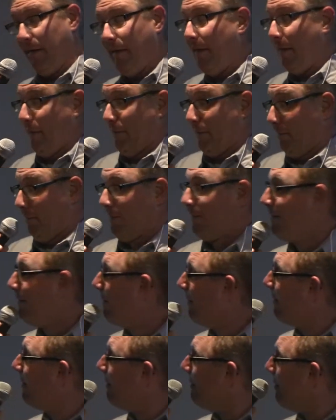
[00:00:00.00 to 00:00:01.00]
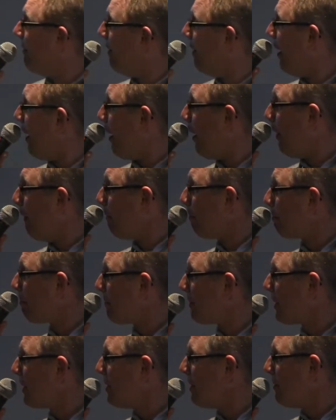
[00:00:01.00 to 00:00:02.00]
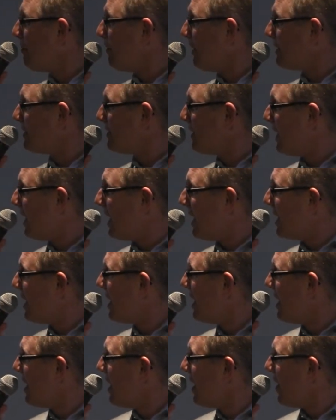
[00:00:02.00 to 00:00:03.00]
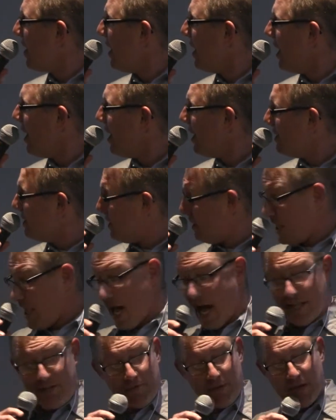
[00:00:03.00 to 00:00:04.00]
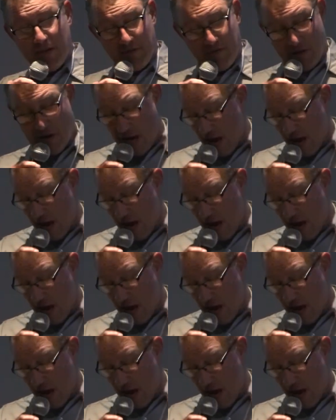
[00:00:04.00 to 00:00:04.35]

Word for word: it is." Um, but uh, he asked me if,